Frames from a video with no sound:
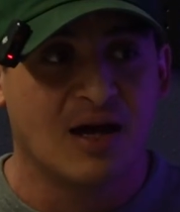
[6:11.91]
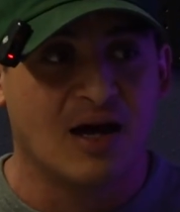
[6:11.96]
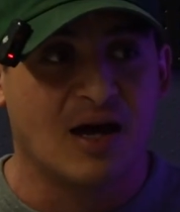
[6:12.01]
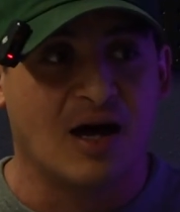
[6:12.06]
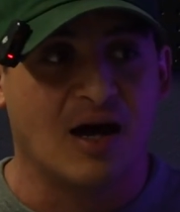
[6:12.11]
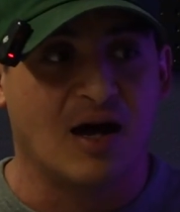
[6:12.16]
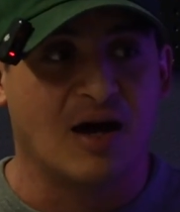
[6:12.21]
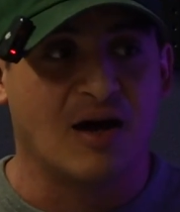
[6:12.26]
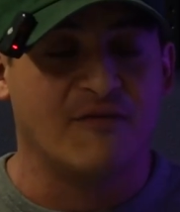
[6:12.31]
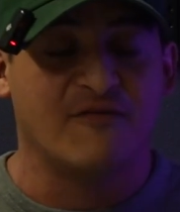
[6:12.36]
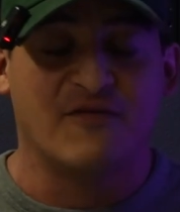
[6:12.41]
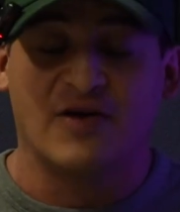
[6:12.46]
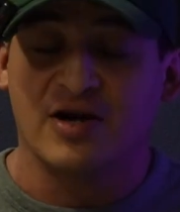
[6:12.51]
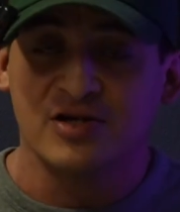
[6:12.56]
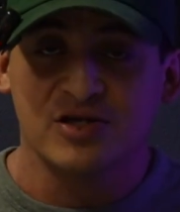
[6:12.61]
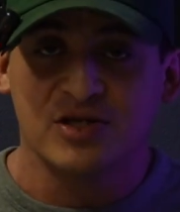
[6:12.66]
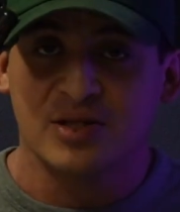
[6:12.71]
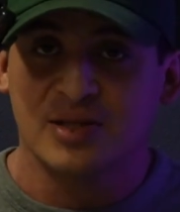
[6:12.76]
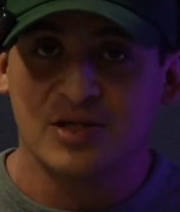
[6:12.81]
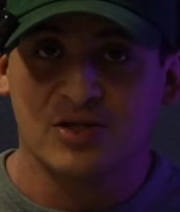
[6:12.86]
a
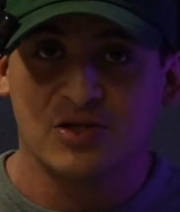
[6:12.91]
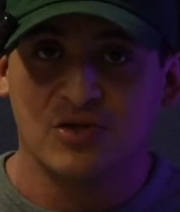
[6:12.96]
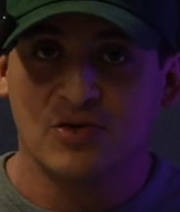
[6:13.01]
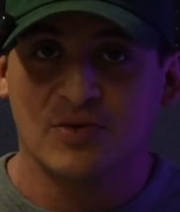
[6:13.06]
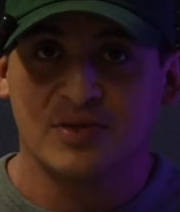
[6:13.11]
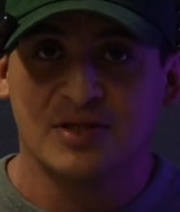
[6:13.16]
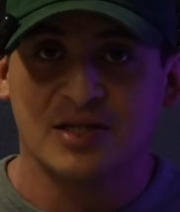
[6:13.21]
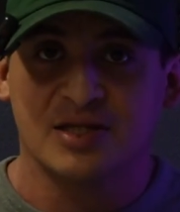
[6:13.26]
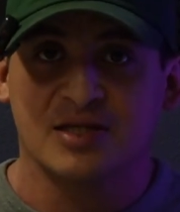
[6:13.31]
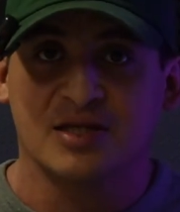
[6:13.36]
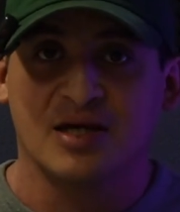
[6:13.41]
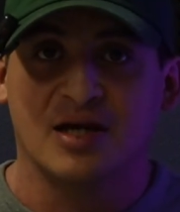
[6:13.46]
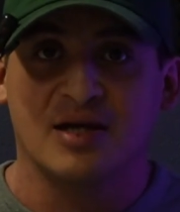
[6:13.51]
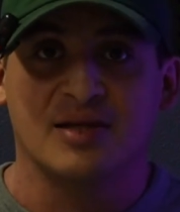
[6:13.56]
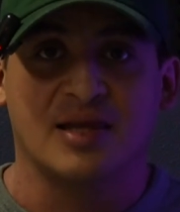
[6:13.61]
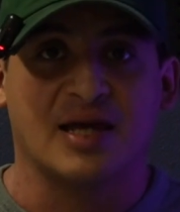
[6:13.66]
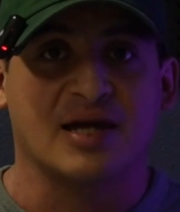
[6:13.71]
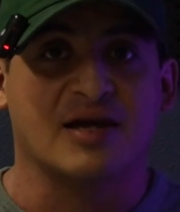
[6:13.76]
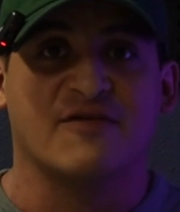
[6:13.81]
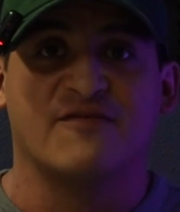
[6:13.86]
function issue with this
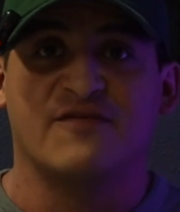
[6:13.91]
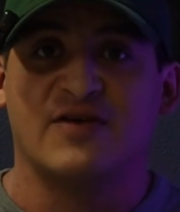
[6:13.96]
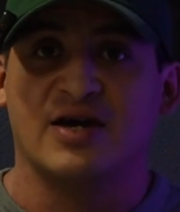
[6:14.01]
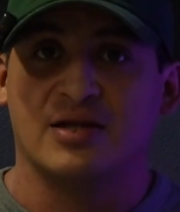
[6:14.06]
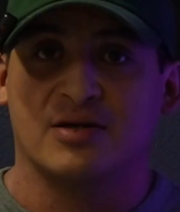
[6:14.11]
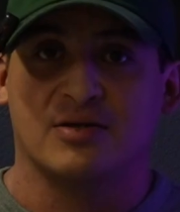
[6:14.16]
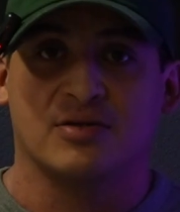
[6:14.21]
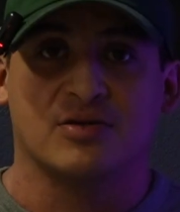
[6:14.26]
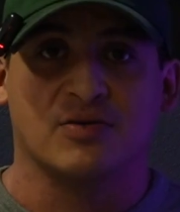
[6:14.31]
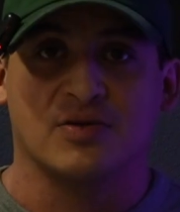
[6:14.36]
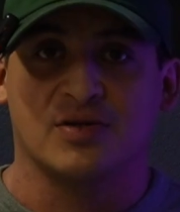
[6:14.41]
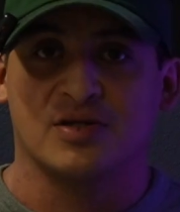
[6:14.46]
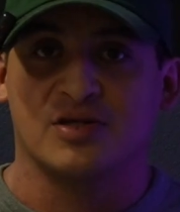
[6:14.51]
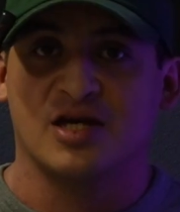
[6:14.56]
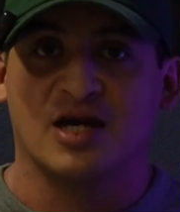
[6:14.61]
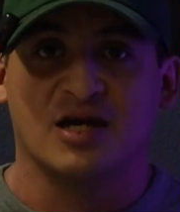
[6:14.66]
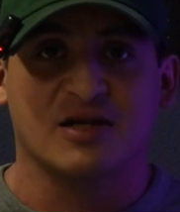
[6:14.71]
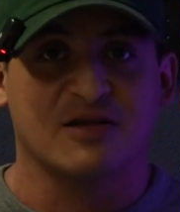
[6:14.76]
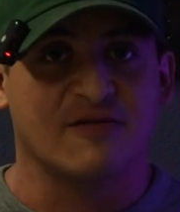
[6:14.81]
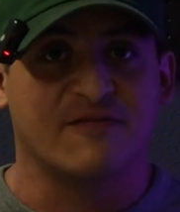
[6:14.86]
gun, like a failure to
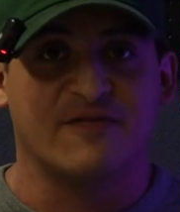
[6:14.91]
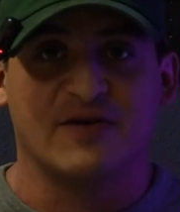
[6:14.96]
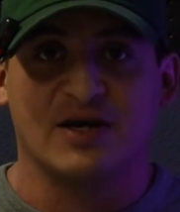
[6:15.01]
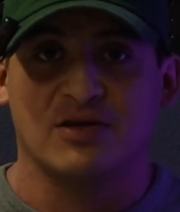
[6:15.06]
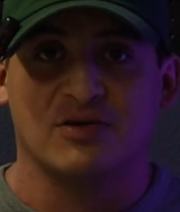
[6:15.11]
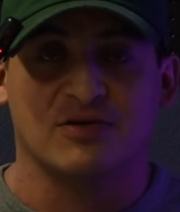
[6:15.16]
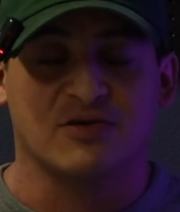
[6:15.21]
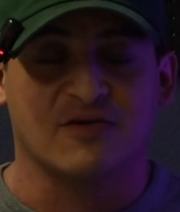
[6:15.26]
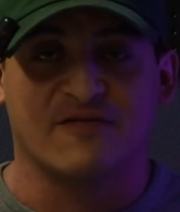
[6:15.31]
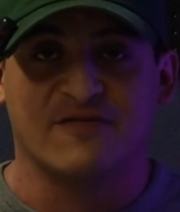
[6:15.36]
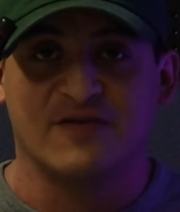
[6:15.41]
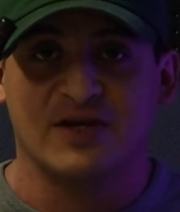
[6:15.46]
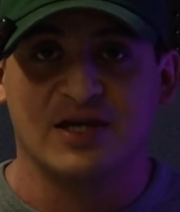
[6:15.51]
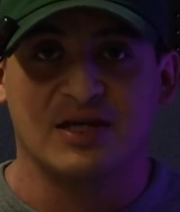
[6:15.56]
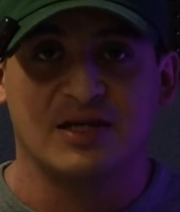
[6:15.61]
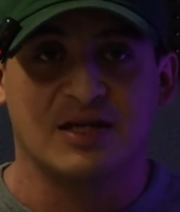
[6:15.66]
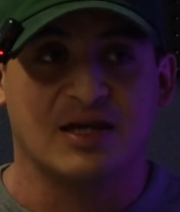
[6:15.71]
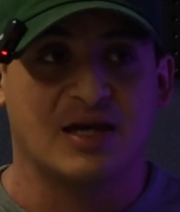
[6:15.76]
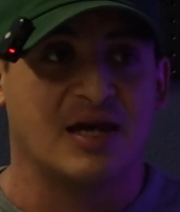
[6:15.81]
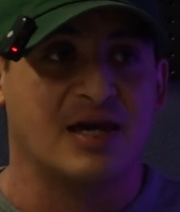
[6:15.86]
eject, a failure to
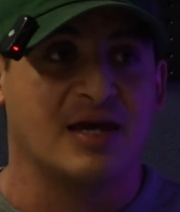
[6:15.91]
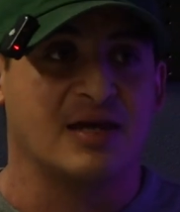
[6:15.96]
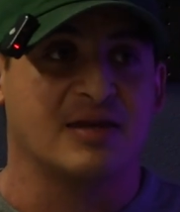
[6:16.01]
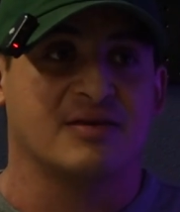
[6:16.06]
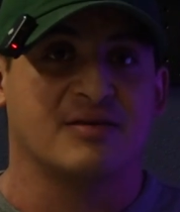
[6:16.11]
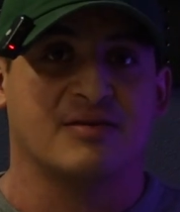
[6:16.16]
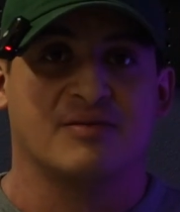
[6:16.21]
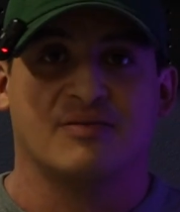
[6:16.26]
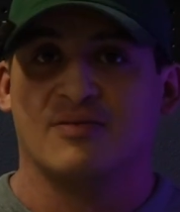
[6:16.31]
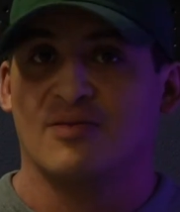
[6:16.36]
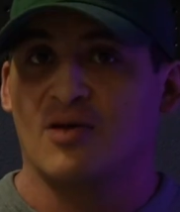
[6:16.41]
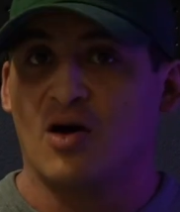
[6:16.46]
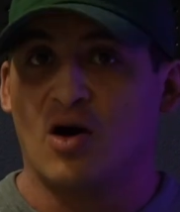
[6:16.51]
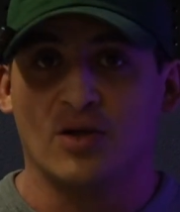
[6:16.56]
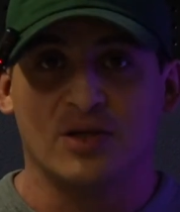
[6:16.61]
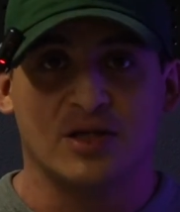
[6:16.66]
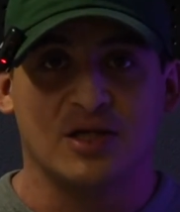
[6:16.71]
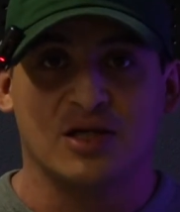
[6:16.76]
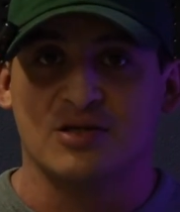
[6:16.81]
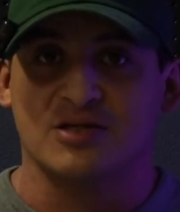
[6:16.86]
feed, in
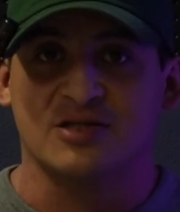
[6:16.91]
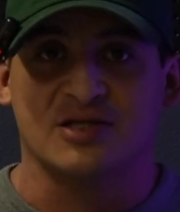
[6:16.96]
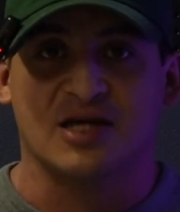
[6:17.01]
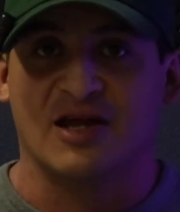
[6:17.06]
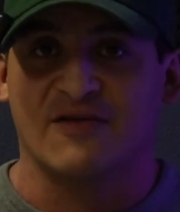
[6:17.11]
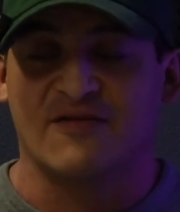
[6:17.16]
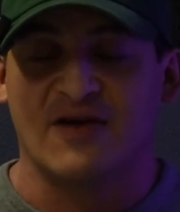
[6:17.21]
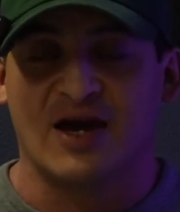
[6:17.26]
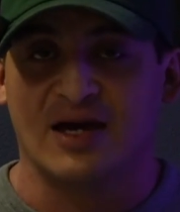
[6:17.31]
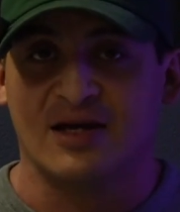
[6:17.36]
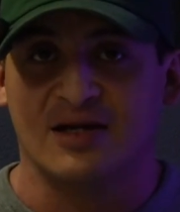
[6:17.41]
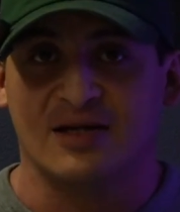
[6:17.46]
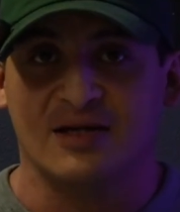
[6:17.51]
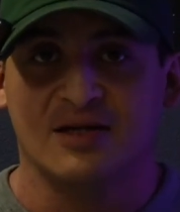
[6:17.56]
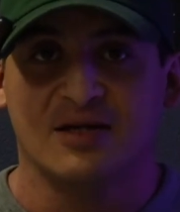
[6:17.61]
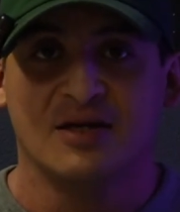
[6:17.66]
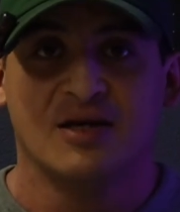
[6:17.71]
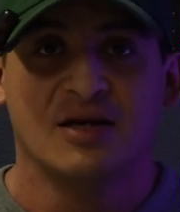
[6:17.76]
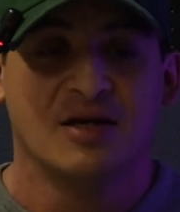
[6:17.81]
all the years that I've had it.